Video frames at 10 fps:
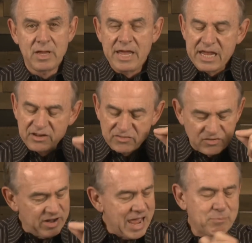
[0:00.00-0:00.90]
He could
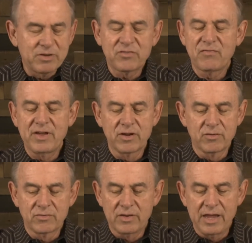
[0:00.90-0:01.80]
snap his
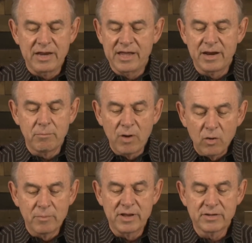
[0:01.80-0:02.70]
fingers and in a
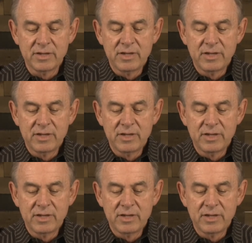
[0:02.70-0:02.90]
moment,